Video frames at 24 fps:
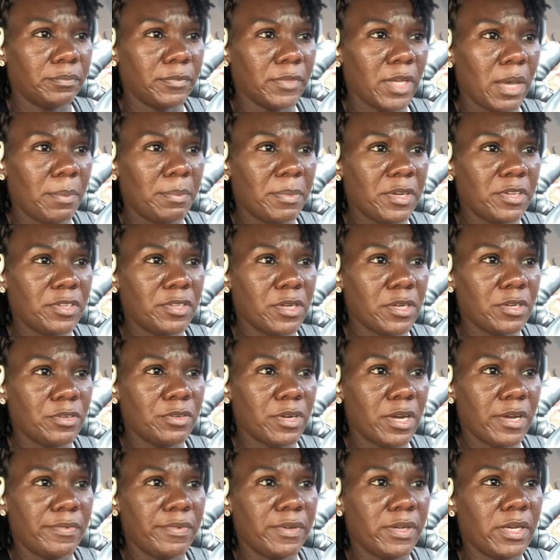I'm gonna start
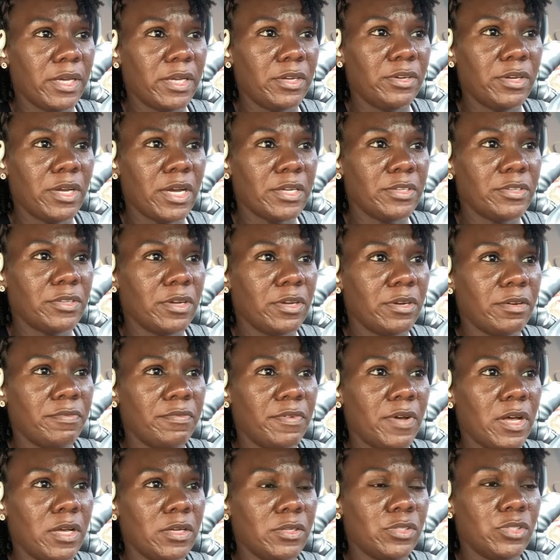driving and you guys are gonna
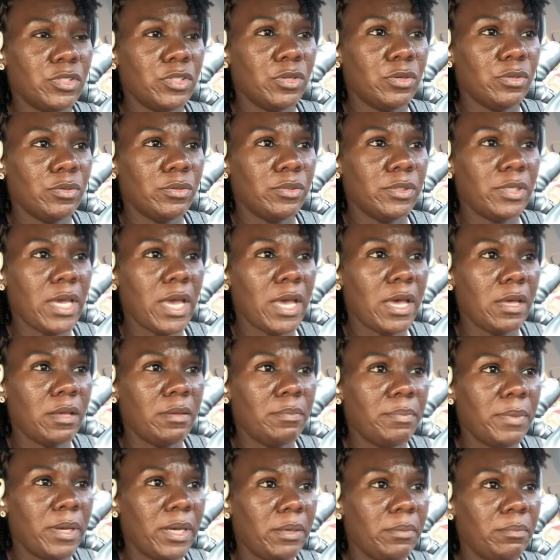fall. So yeah,
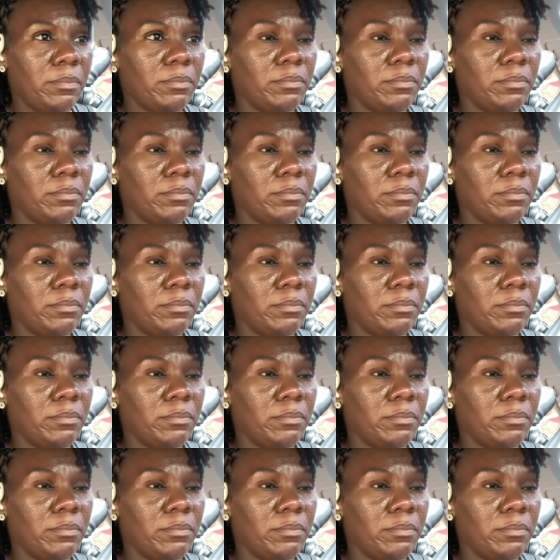bye.